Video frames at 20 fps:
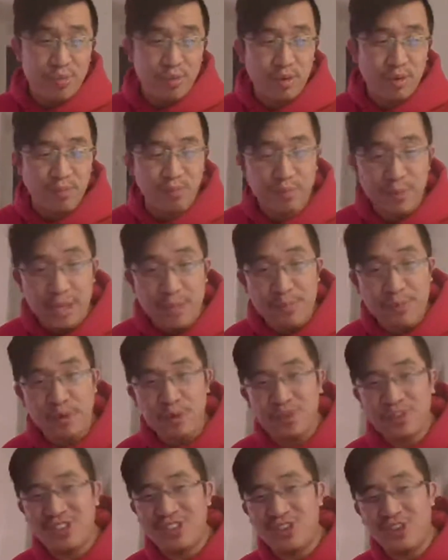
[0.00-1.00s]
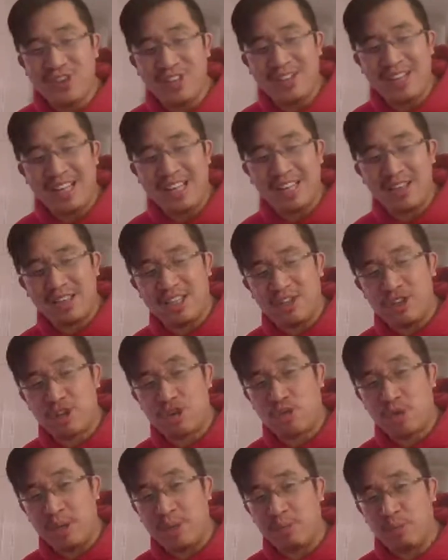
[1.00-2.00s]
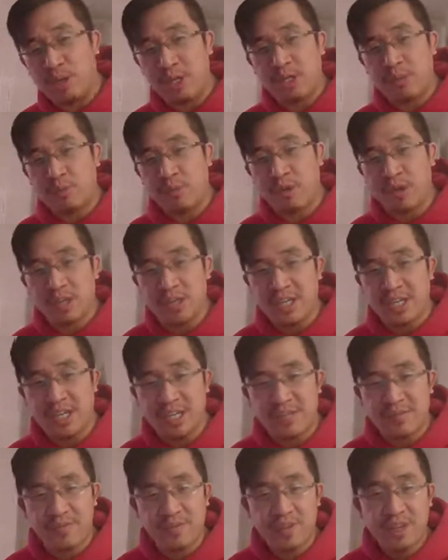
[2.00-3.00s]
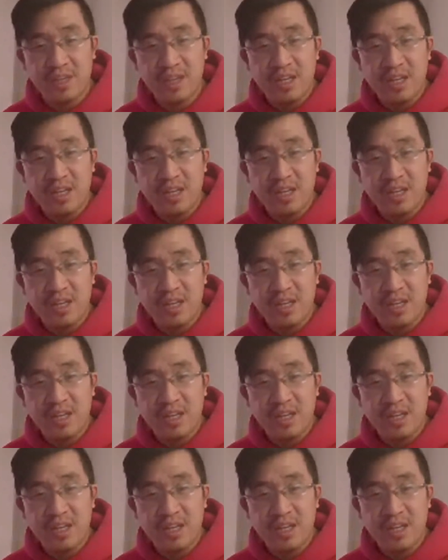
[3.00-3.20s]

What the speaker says: I wish more people were doing like their stream work and whatnot.